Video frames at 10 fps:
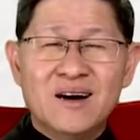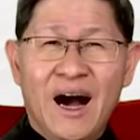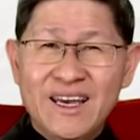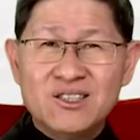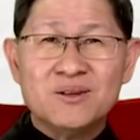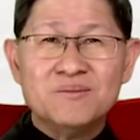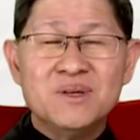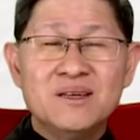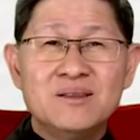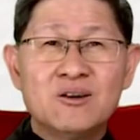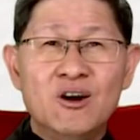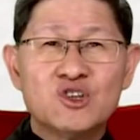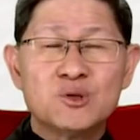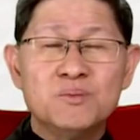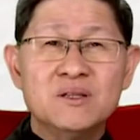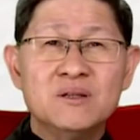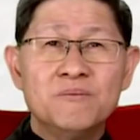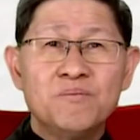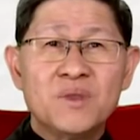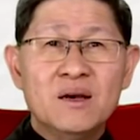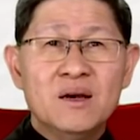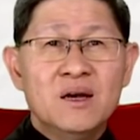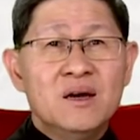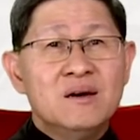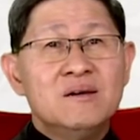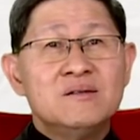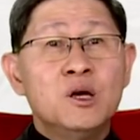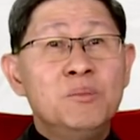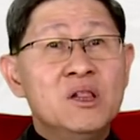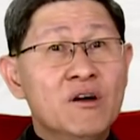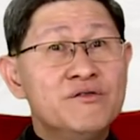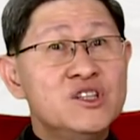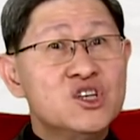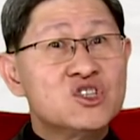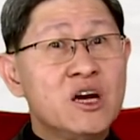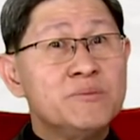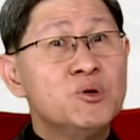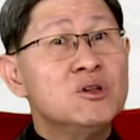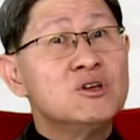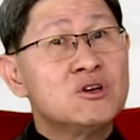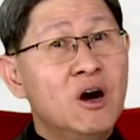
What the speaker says: item in the gospel, the beloved disciple